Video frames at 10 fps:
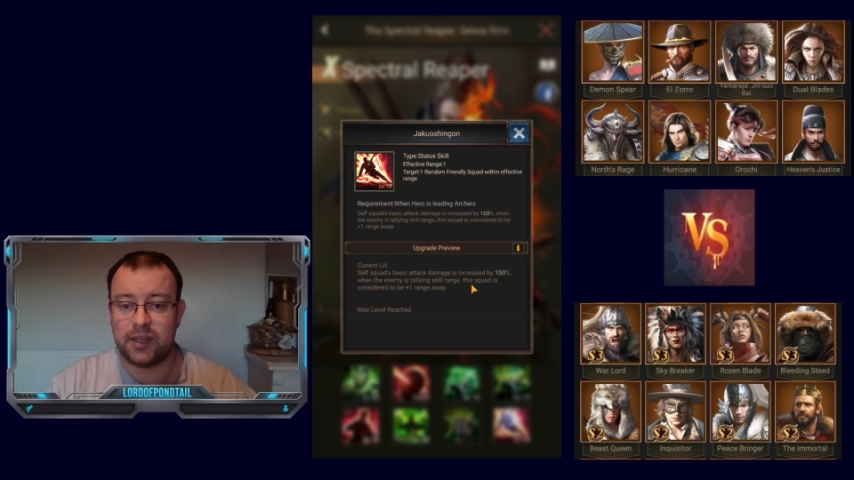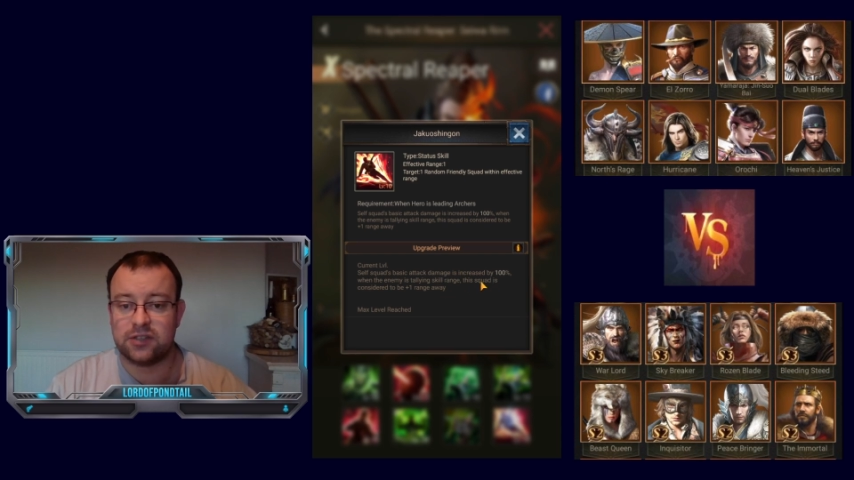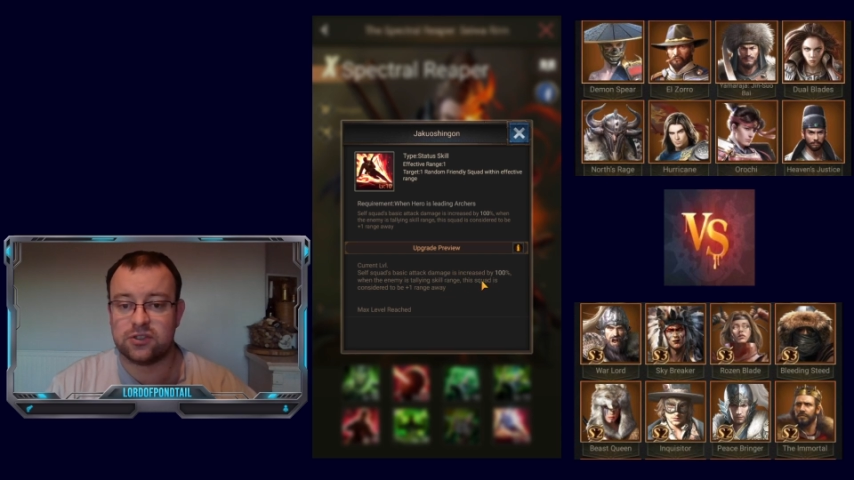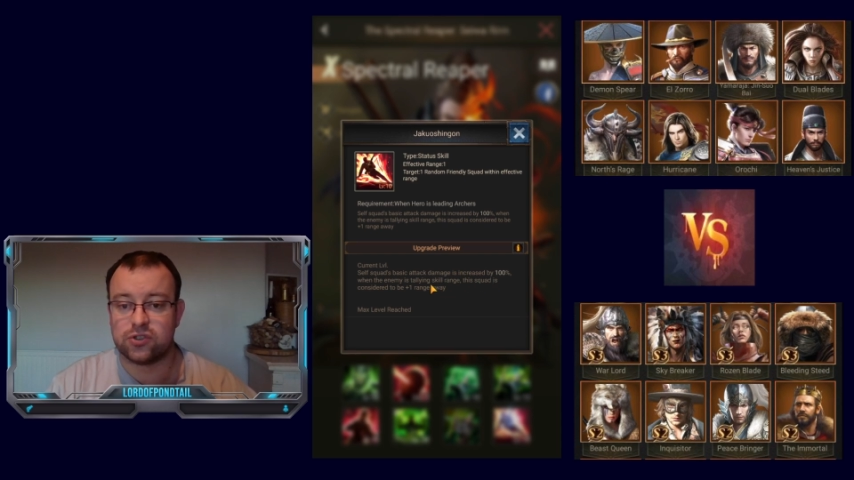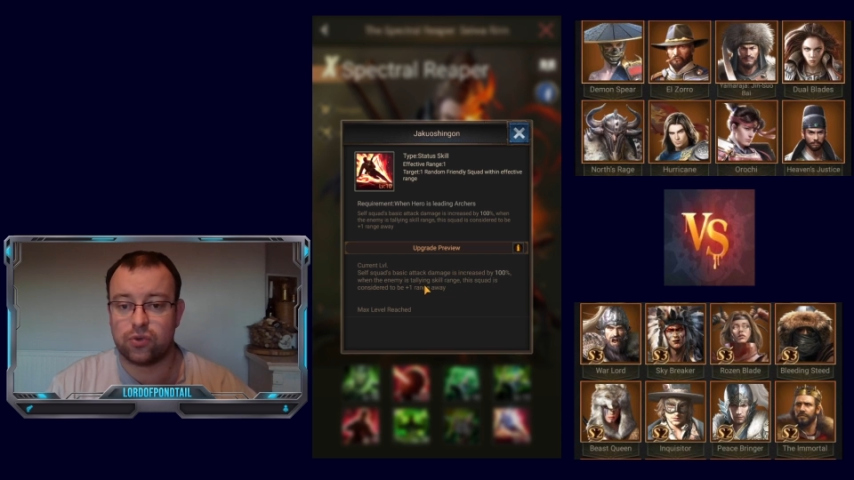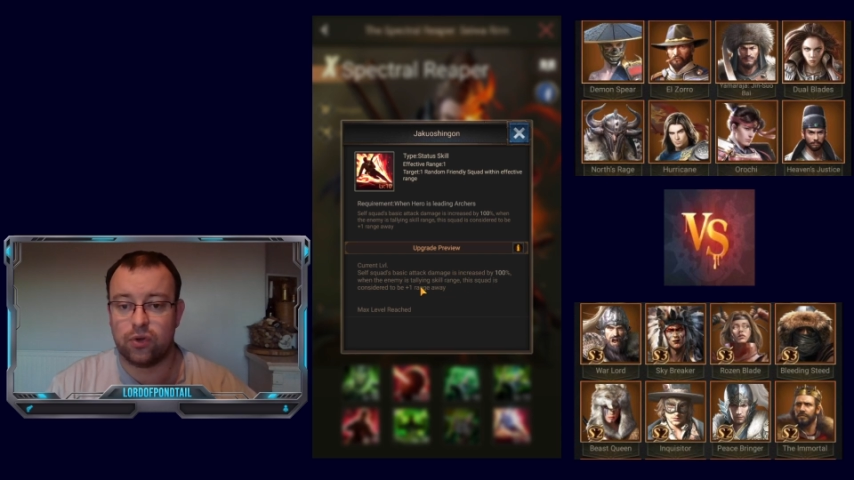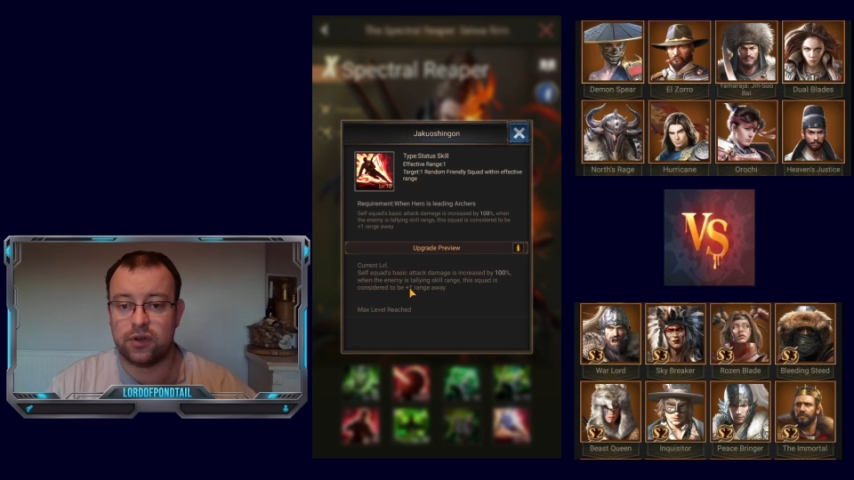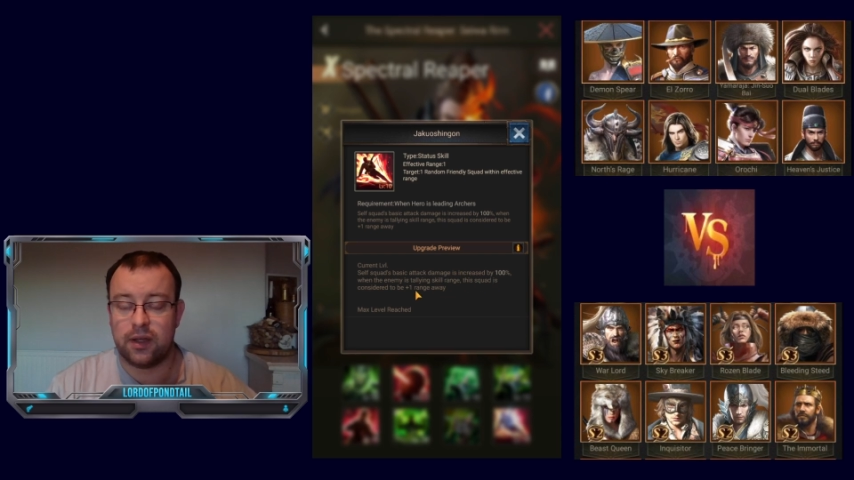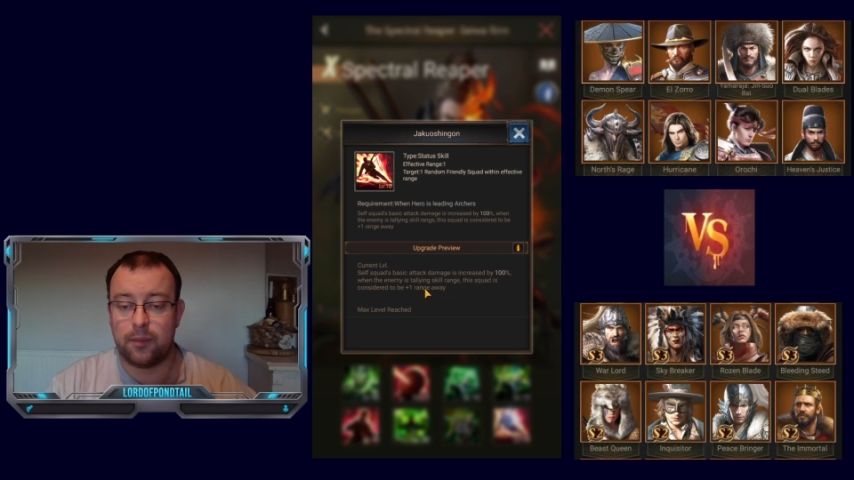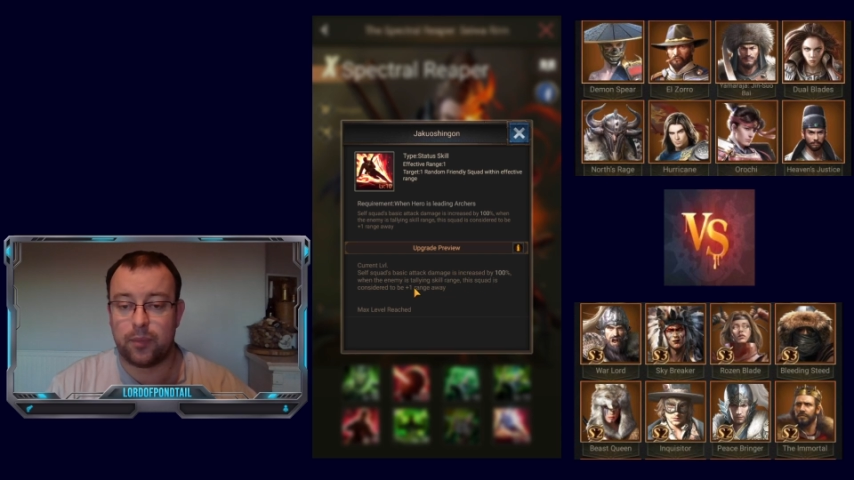makes the squad